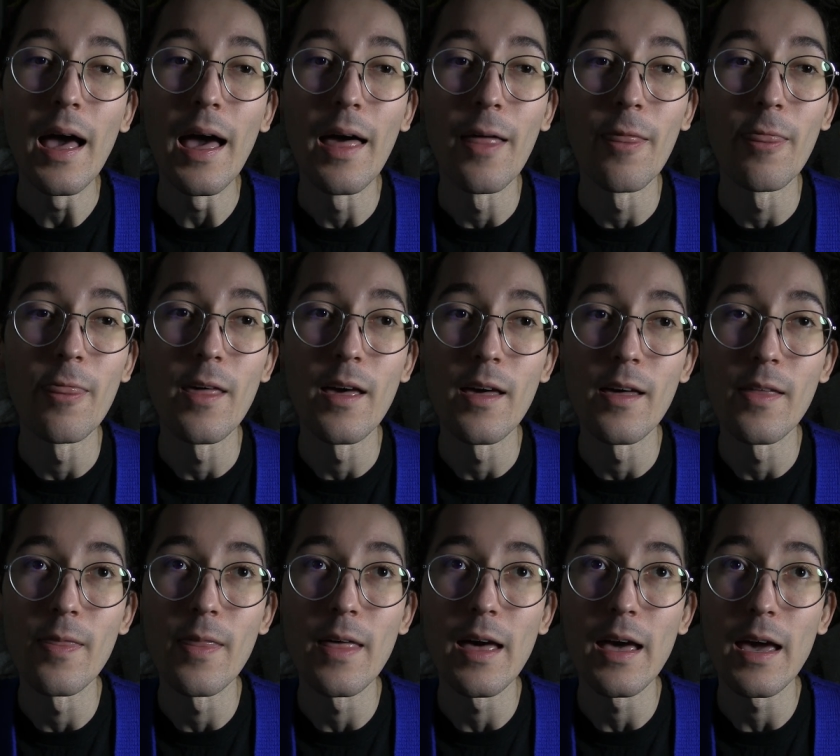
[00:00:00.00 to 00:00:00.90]
and
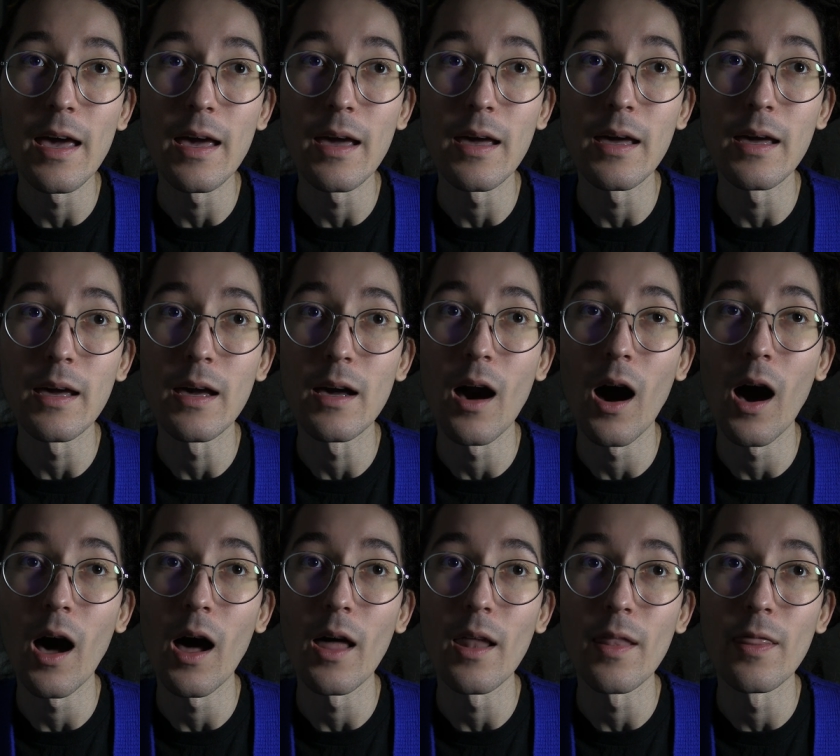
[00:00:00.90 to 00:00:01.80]
then they
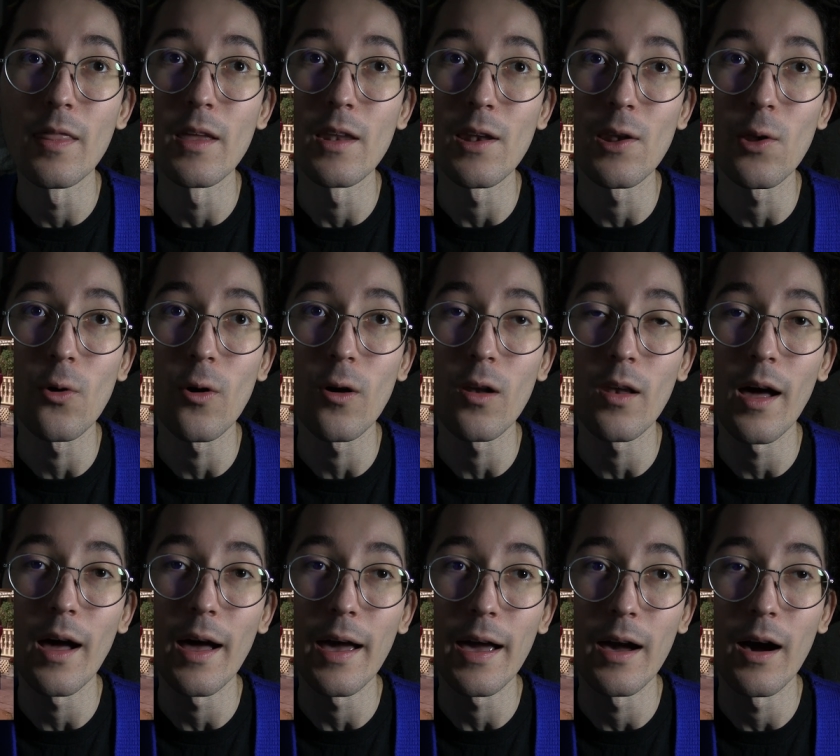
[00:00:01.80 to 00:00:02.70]
got, then
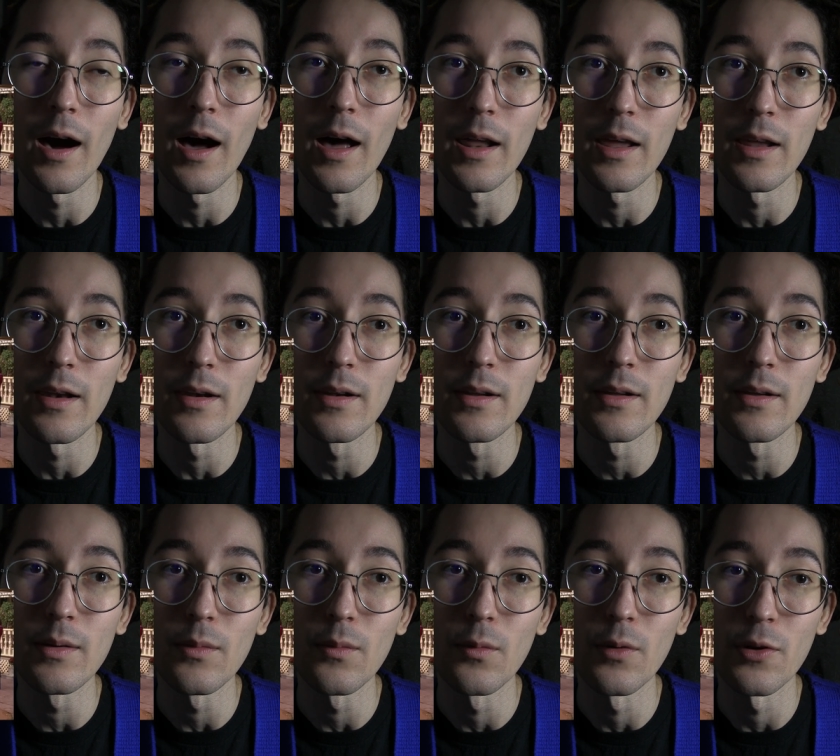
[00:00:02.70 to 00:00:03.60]
Lorelai got it
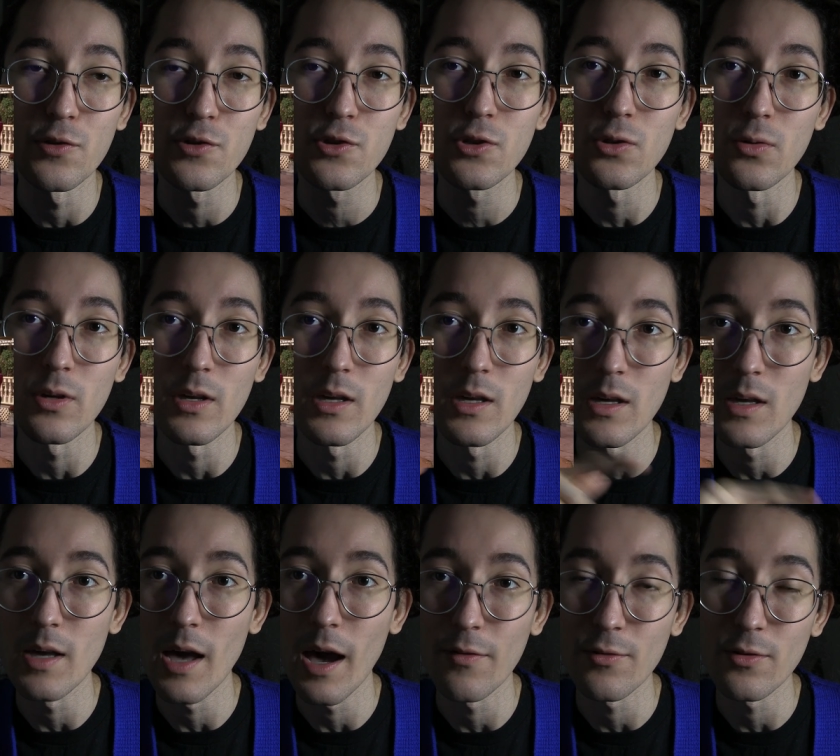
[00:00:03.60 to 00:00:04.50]
with
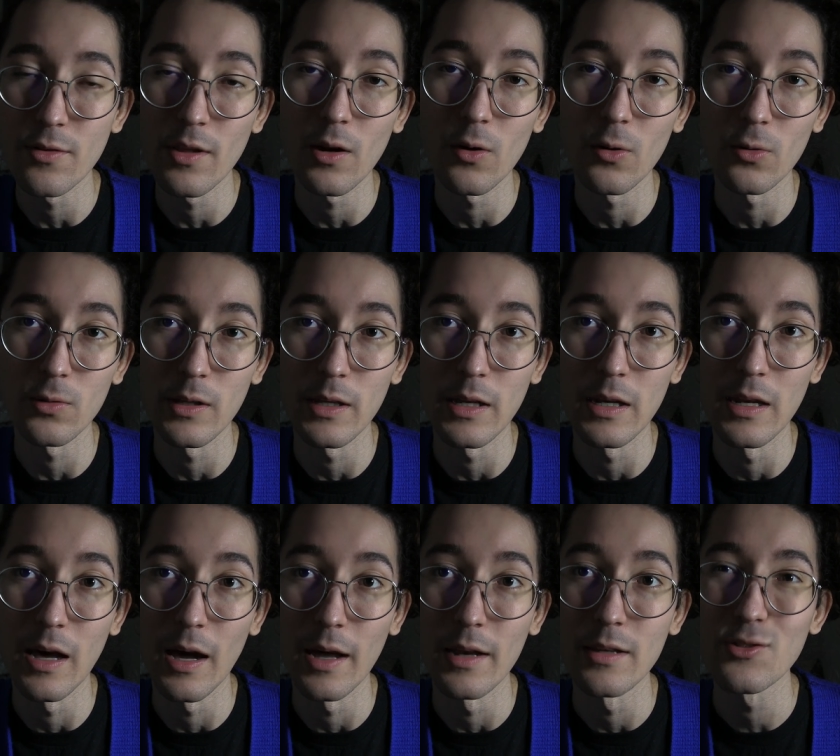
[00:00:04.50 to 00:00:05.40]
Sookie after that old lady
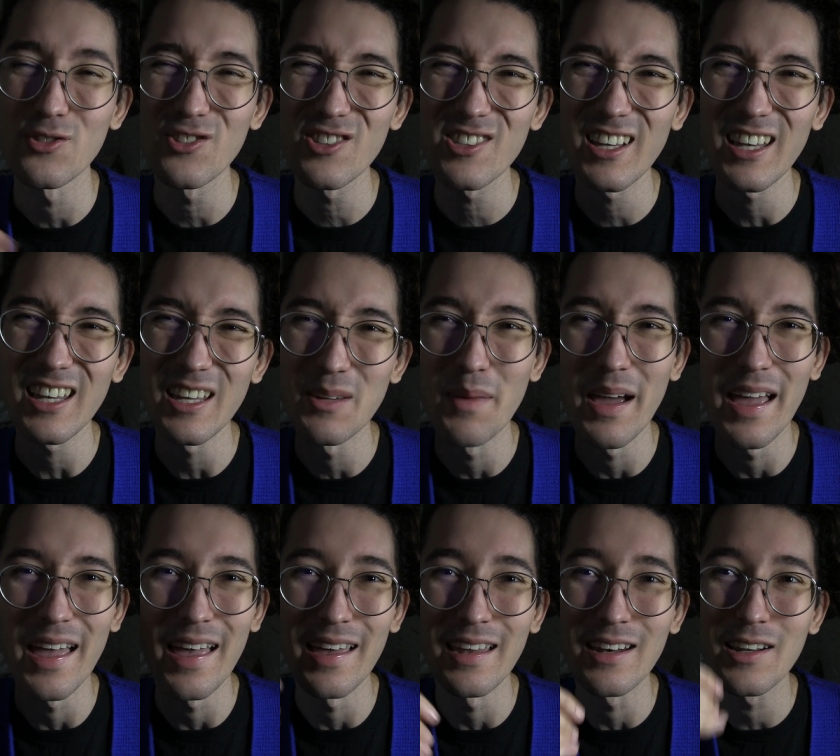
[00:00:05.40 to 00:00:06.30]
died. So it's like in my
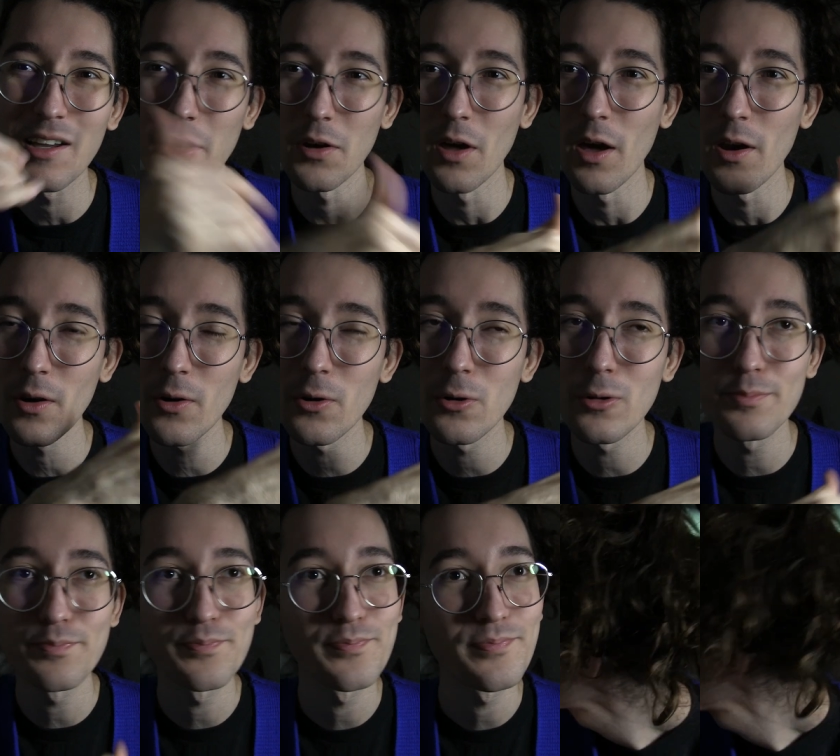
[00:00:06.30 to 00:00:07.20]
head
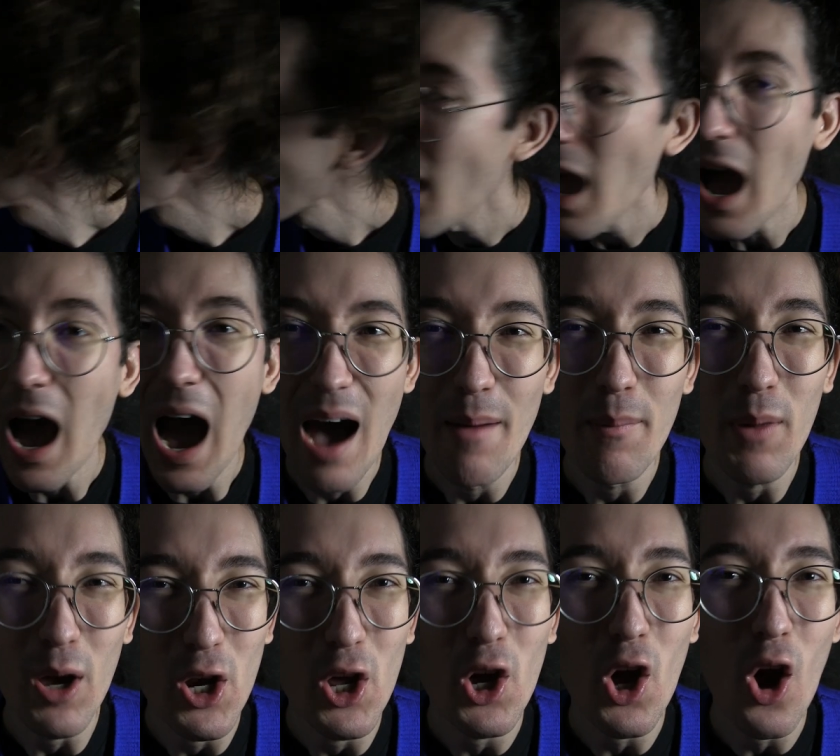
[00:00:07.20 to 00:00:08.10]
canonical. I'm
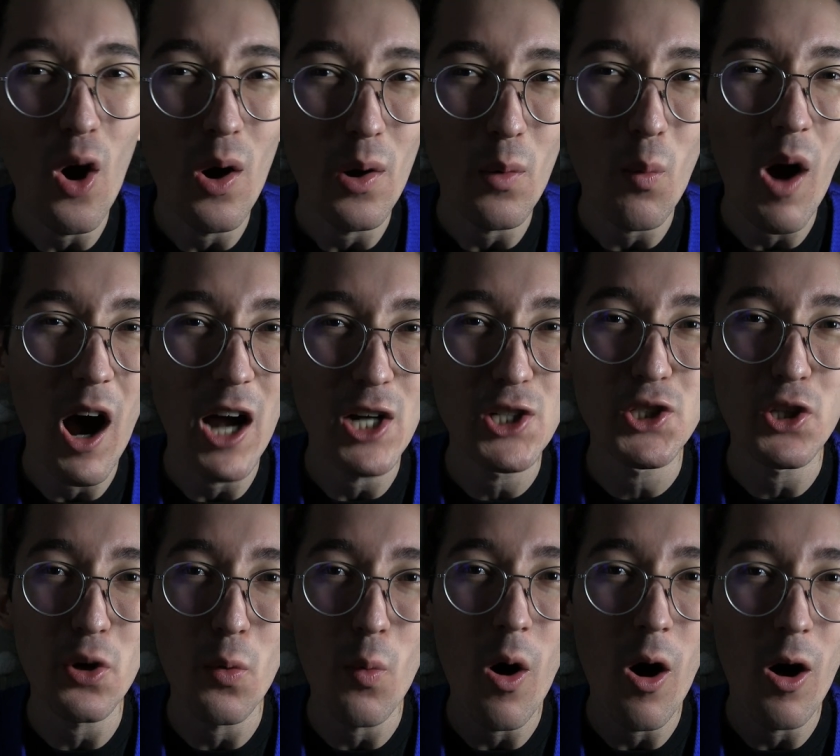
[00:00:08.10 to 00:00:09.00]
gonna go and watch
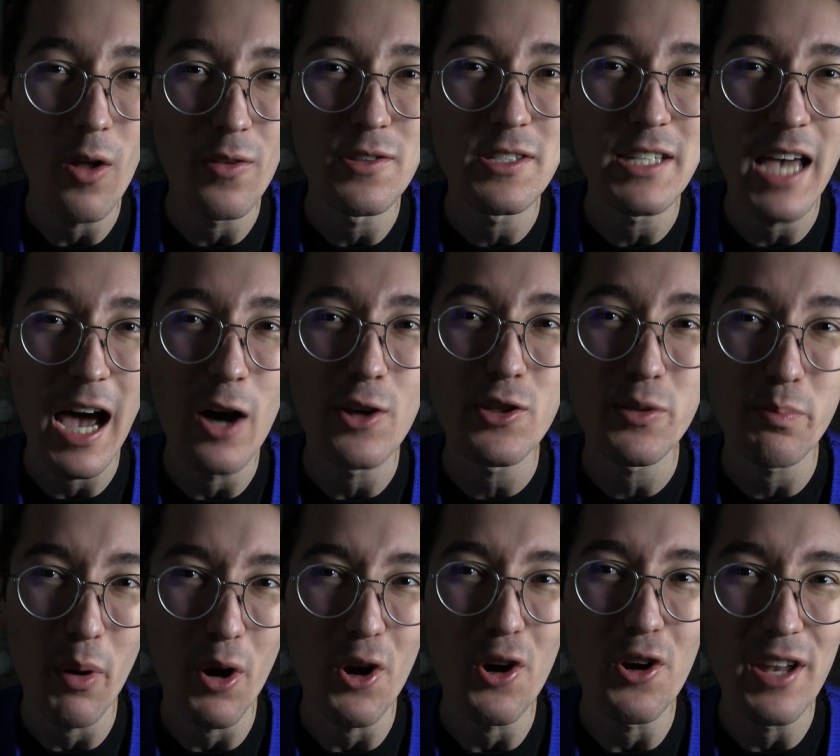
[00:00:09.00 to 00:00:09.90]
the Walton's house
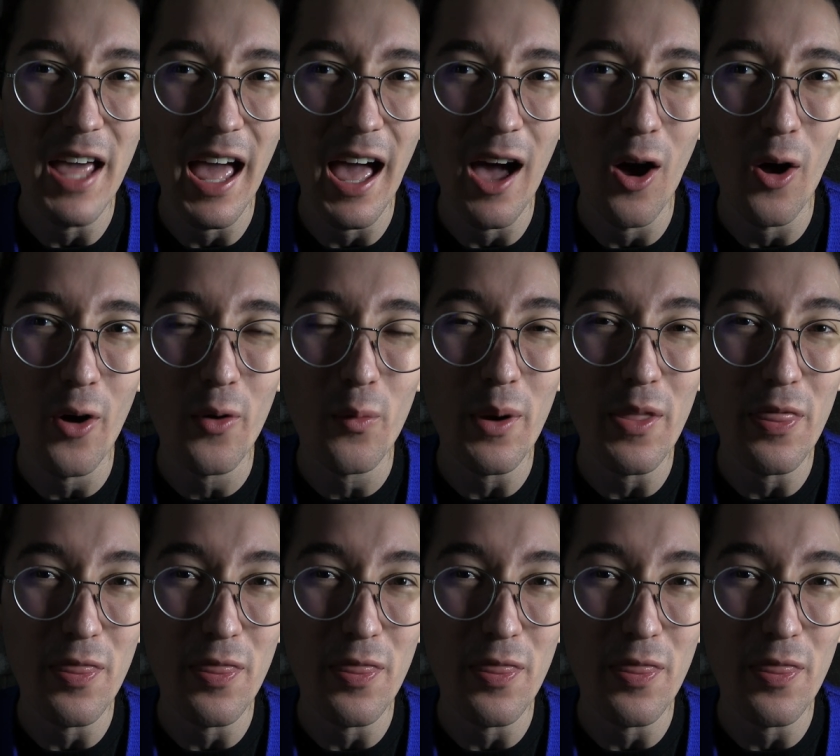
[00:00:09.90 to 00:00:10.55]
burn down.